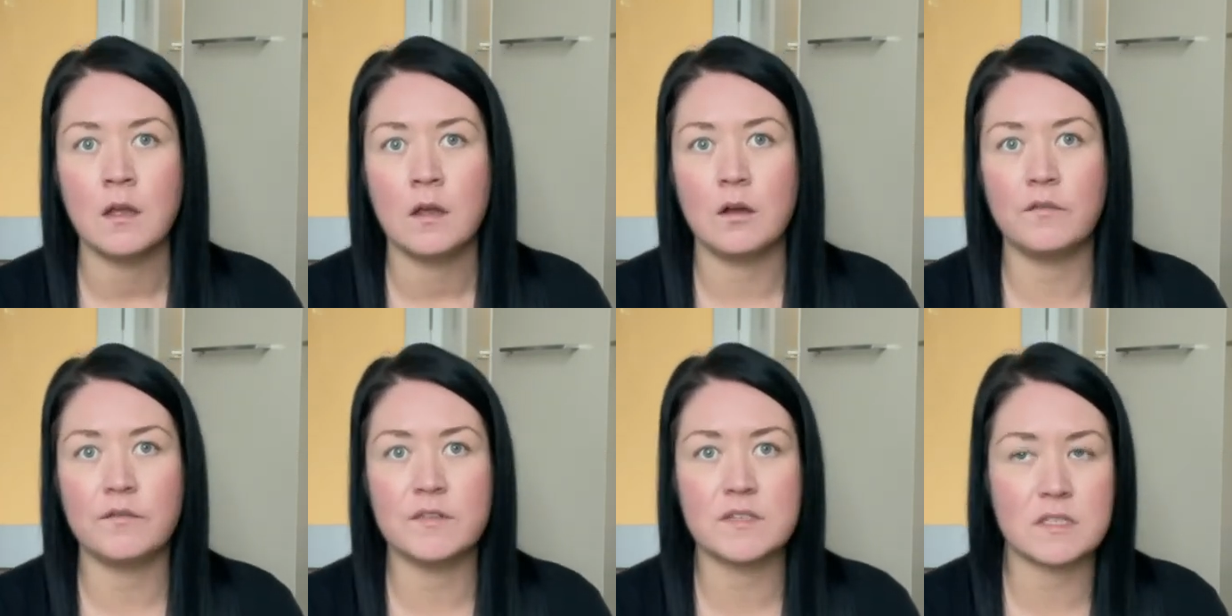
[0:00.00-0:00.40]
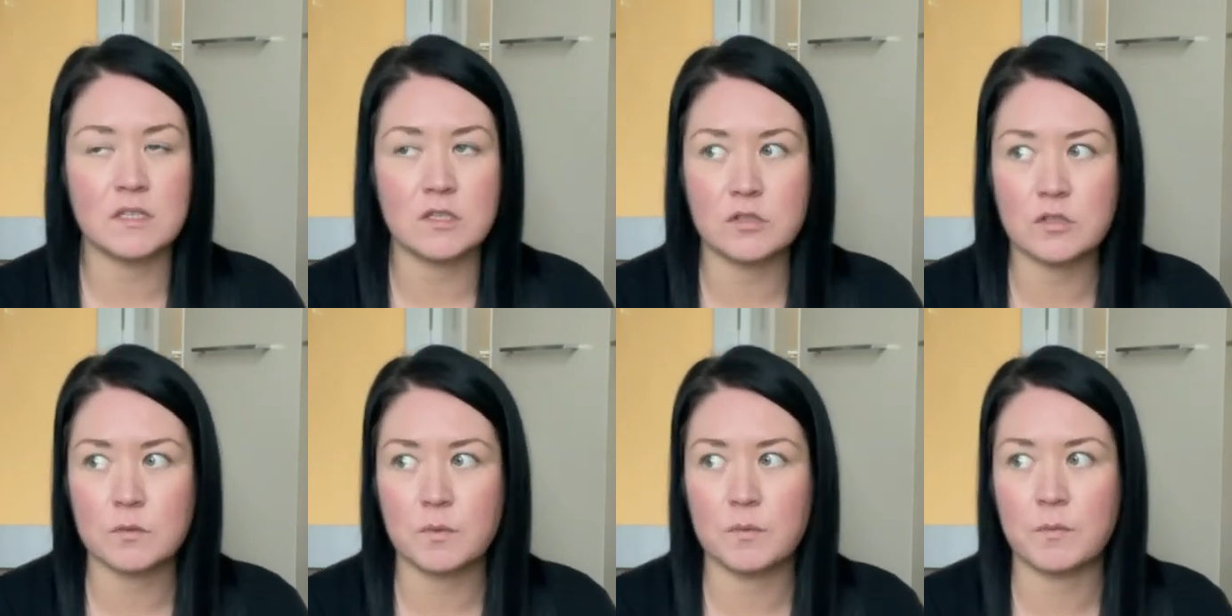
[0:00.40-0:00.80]
Obviously
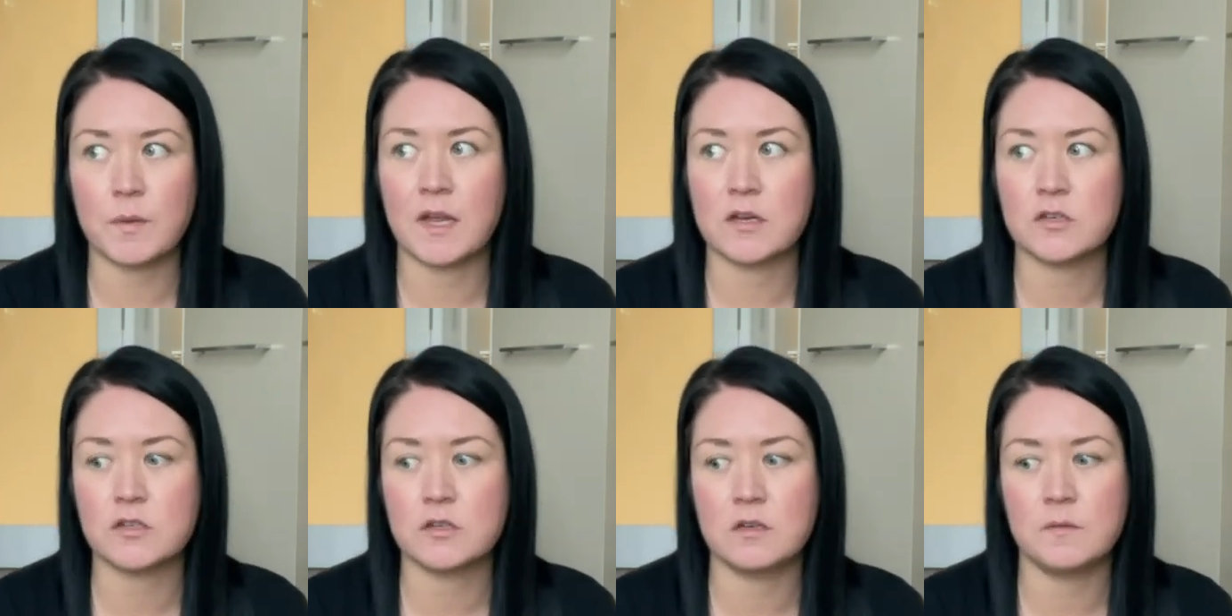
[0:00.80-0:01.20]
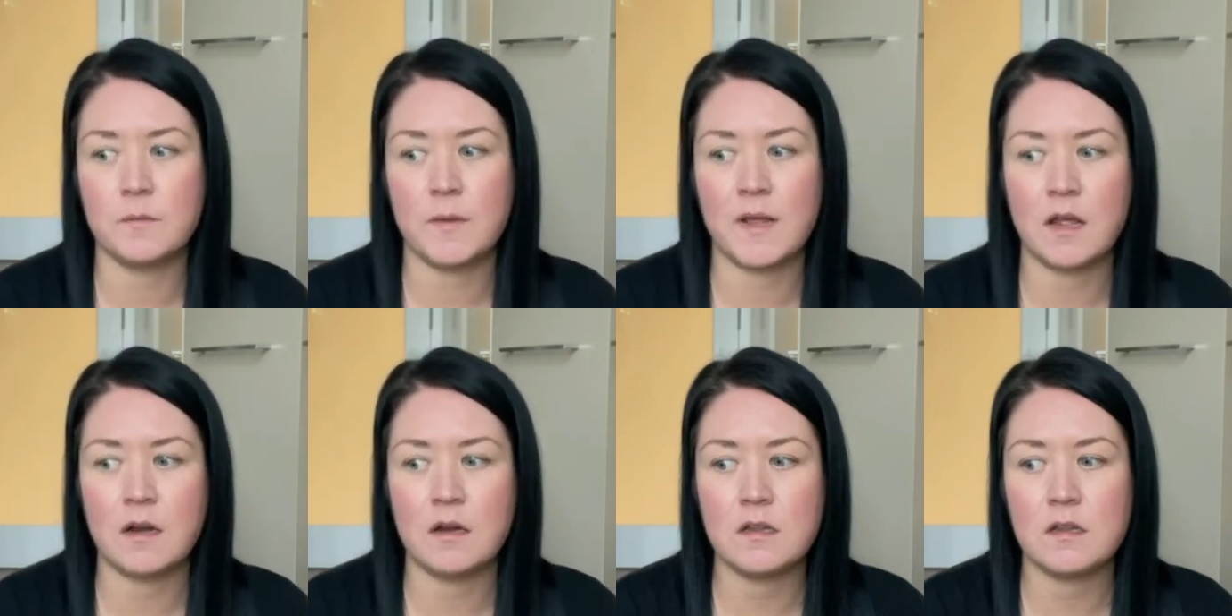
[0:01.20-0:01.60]
super passionate
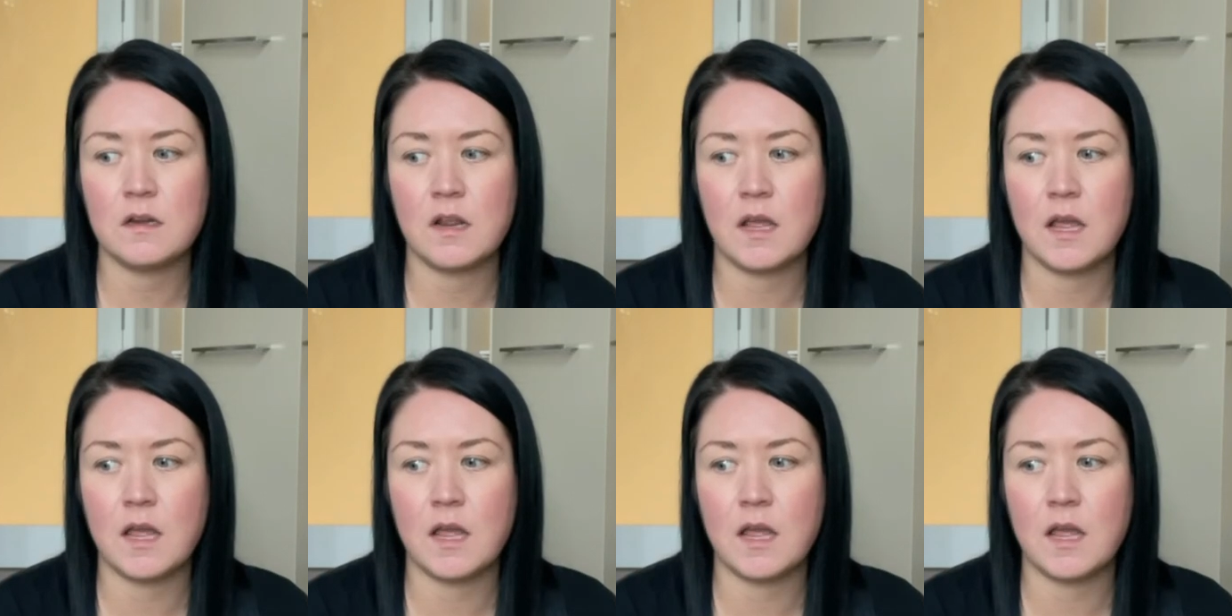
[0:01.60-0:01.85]
about it,